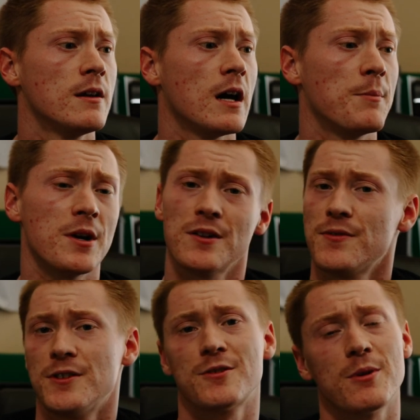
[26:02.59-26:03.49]
I'm not a
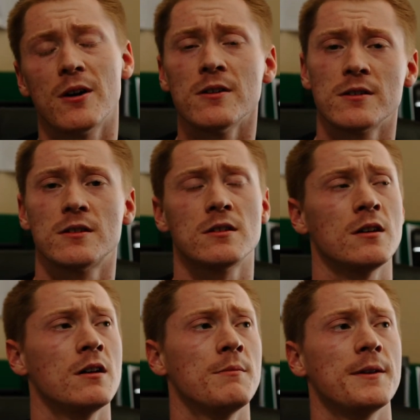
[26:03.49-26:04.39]
finished product.
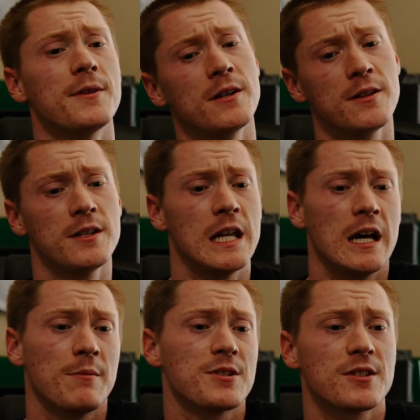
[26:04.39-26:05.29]
Um, at the end of the day,
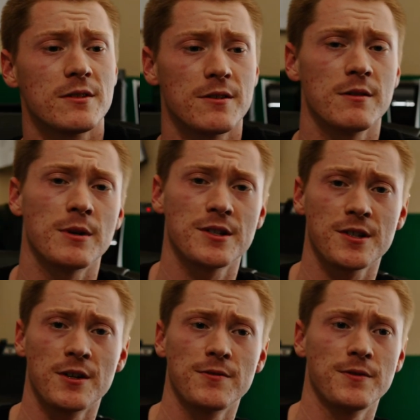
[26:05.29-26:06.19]
I'm still learning
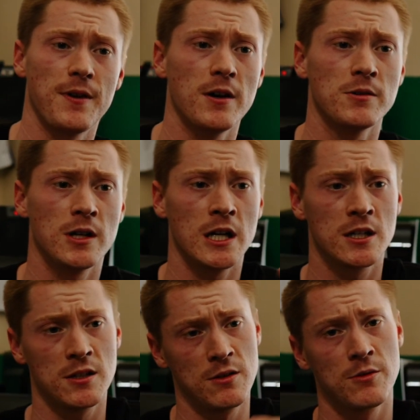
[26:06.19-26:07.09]
myself of how I
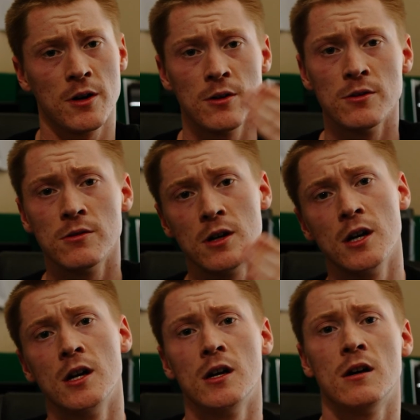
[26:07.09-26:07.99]
can grow
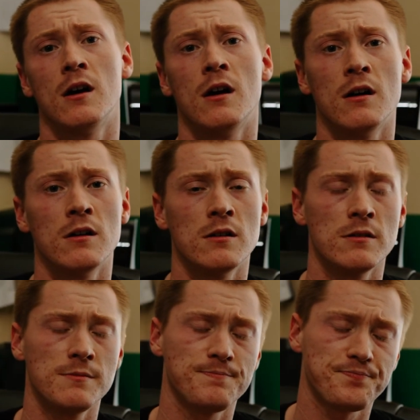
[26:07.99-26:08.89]

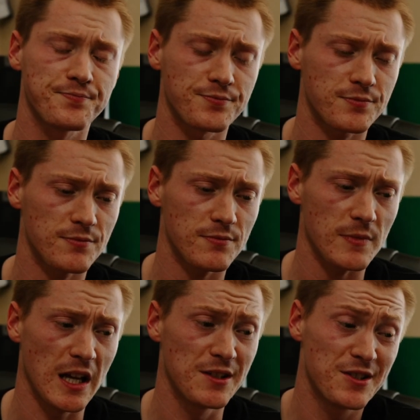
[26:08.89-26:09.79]
um,
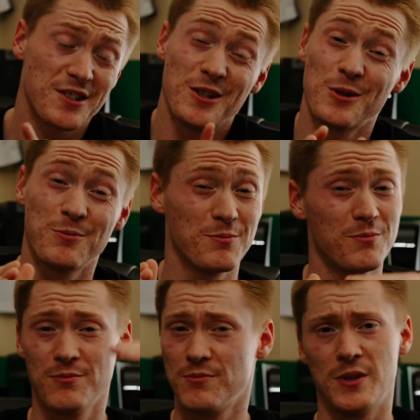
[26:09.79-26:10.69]
and still
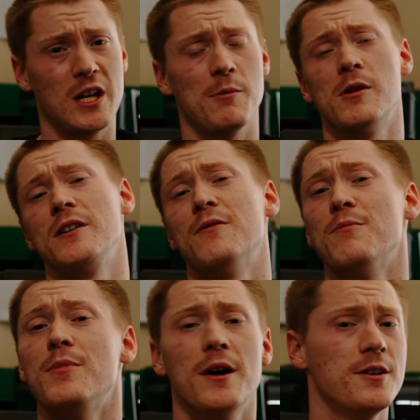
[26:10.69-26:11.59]
become an even
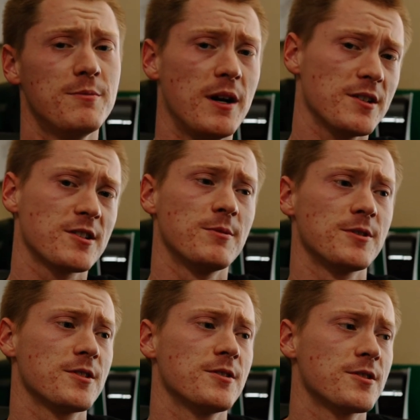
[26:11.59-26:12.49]
better basketball
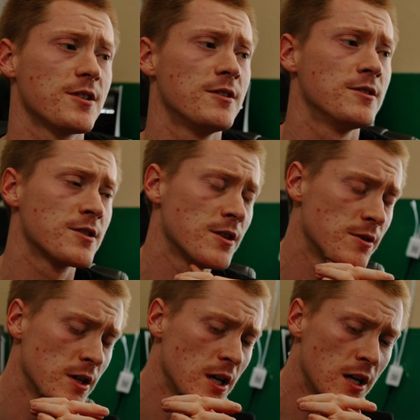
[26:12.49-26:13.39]
skills trainer. So